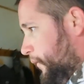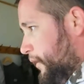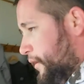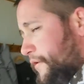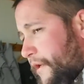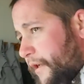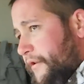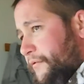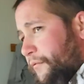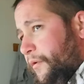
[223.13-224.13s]
and those
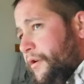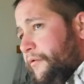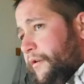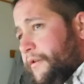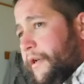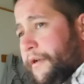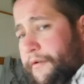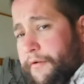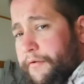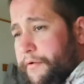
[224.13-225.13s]
guys were wondering, like,
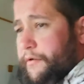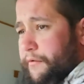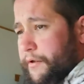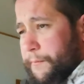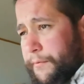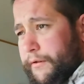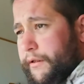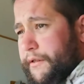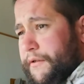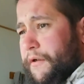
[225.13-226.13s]
dude, you were
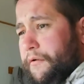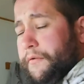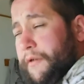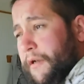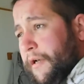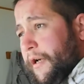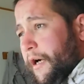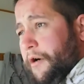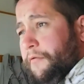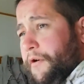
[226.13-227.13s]
completely soaked.
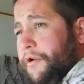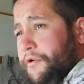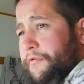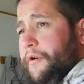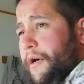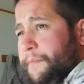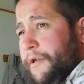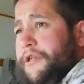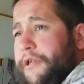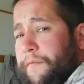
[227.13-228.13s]
How could you not be
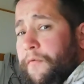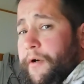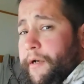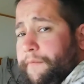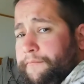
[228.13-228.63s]
shivering?